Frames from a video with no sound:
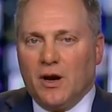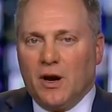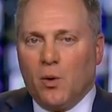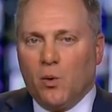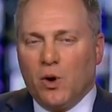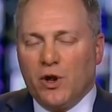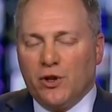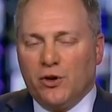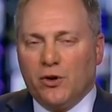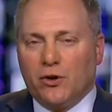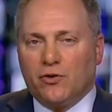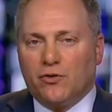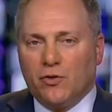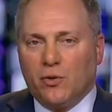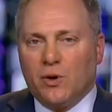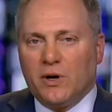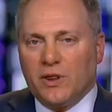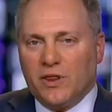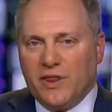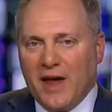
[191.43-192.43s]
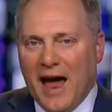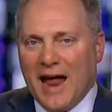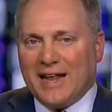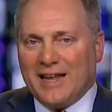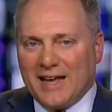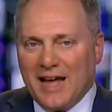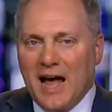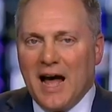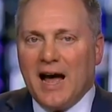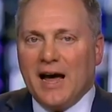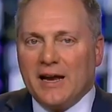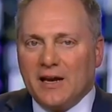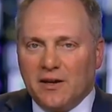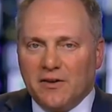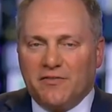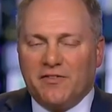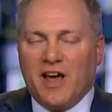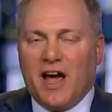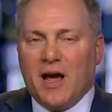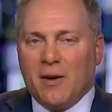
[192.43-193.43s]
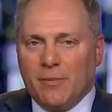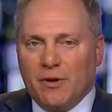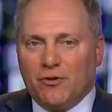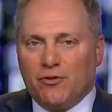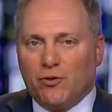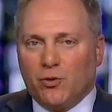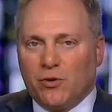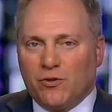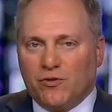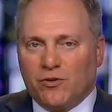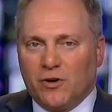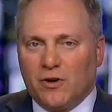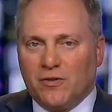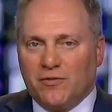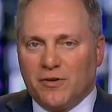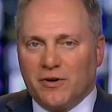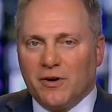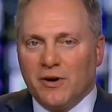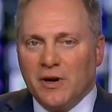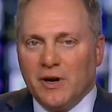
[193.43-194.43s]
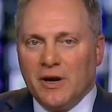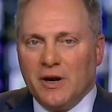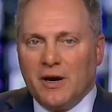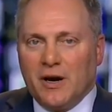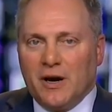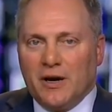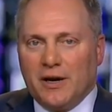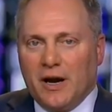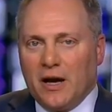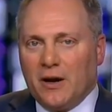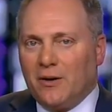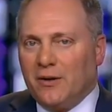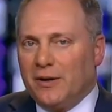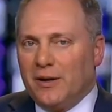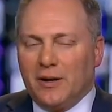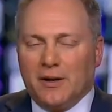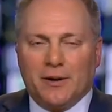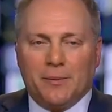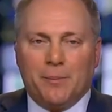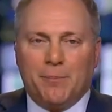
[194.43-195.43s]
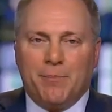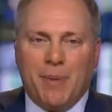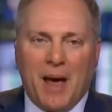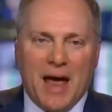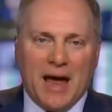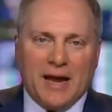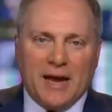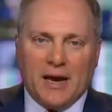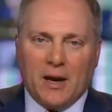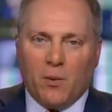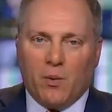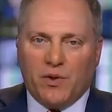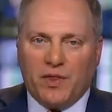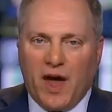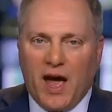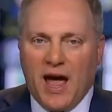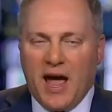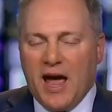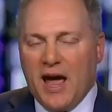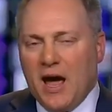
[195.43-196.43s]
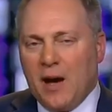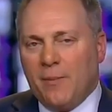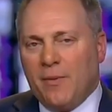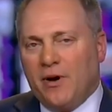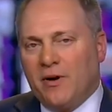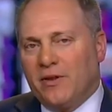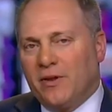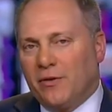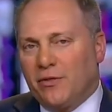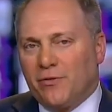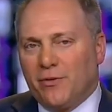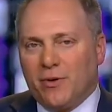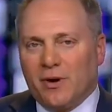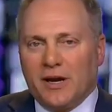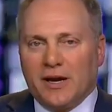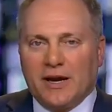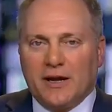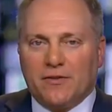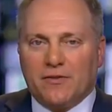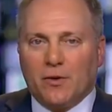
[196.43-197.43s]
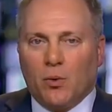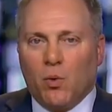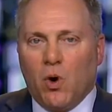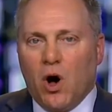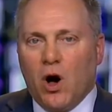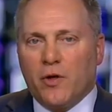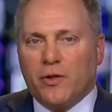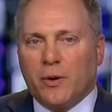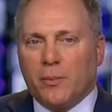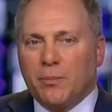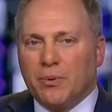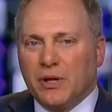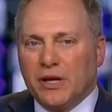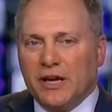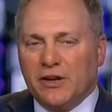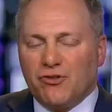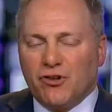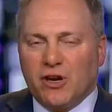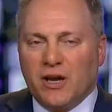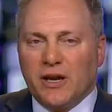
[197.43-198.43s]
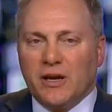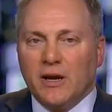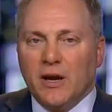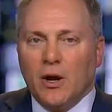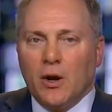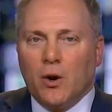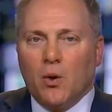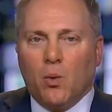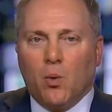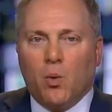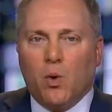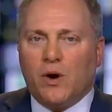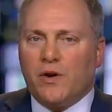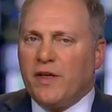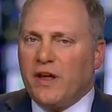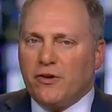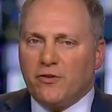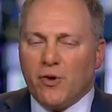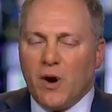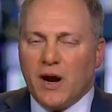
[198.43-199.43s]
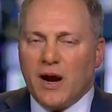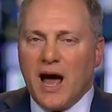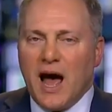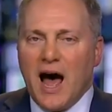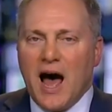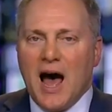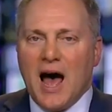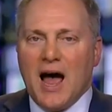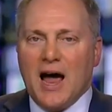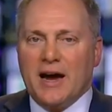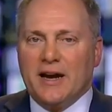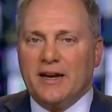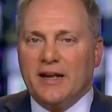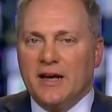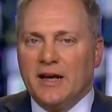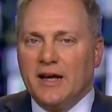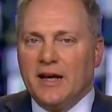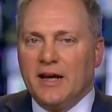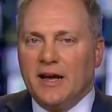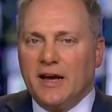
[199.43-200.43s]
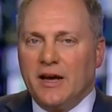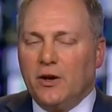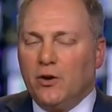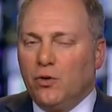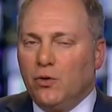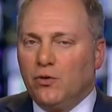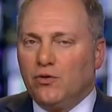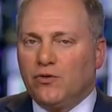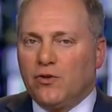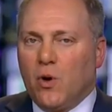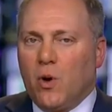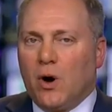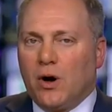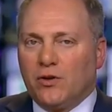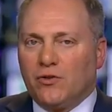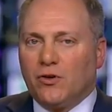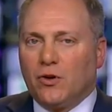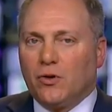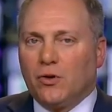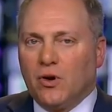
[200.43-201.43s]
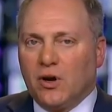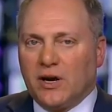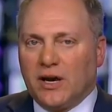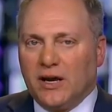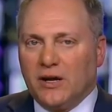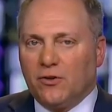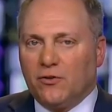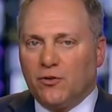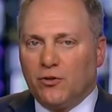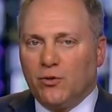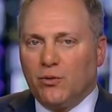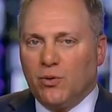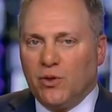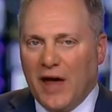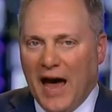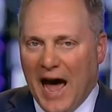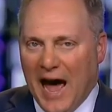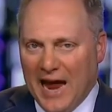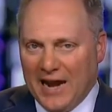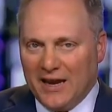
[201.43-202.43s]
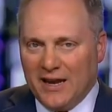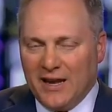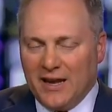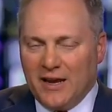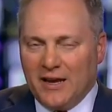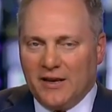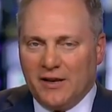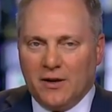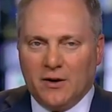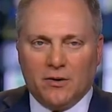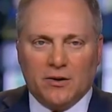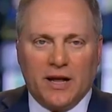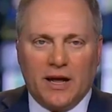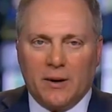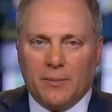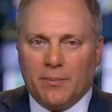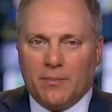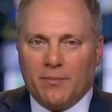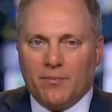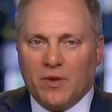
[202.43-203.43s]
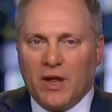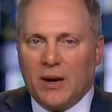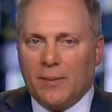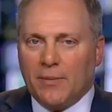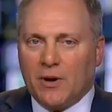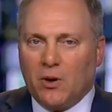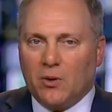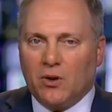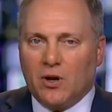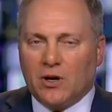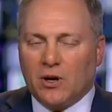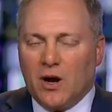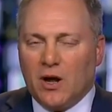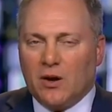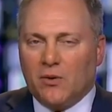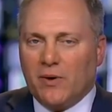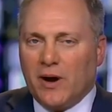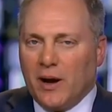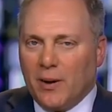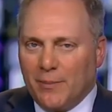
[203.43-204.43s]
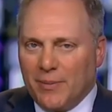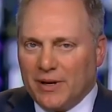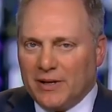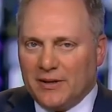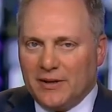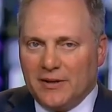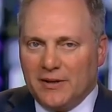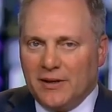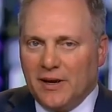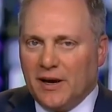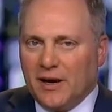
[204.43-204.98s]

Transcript: When you're doing that kind of damage to a server, not only are you banging it with a hammer, they're throwing it against the wall, they're bleaching it, what are they trying to hide? And who's going to look into that? But that gets to the heart of the Stone charges.